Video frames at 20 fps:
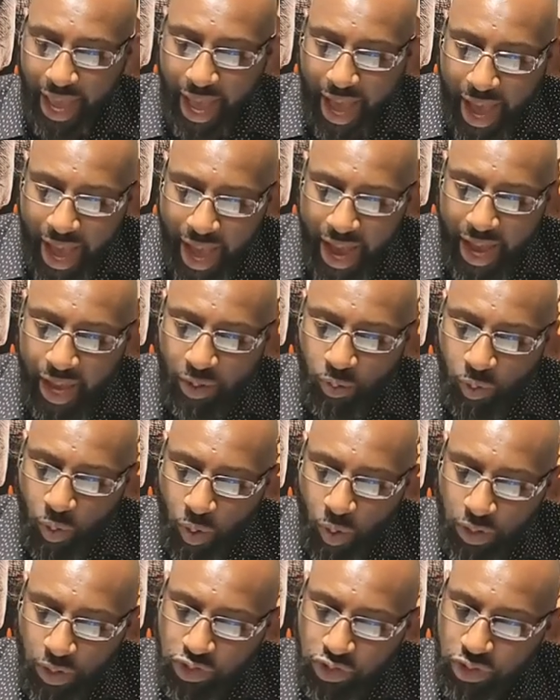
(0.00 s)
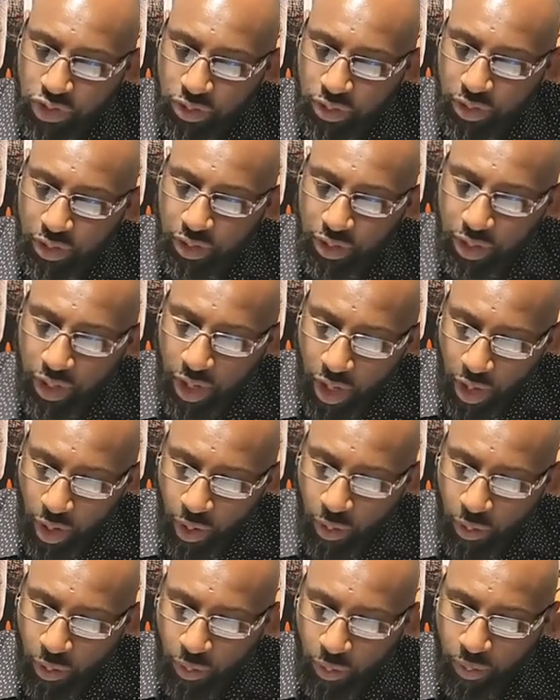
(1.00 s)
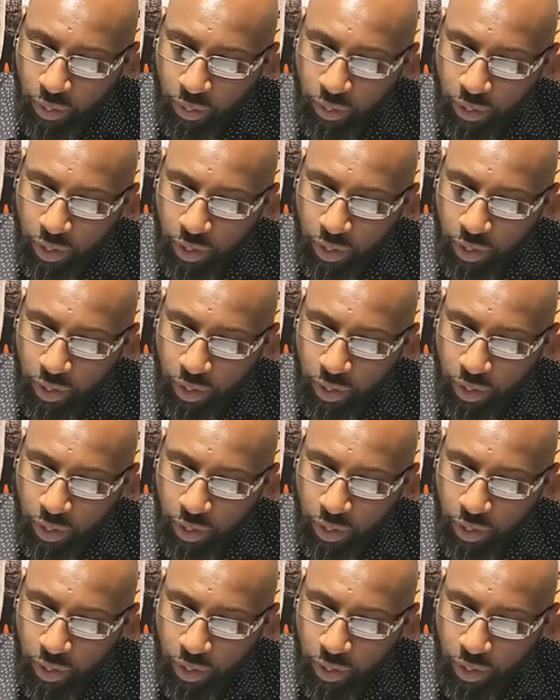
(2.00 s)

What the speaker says: I want you to know,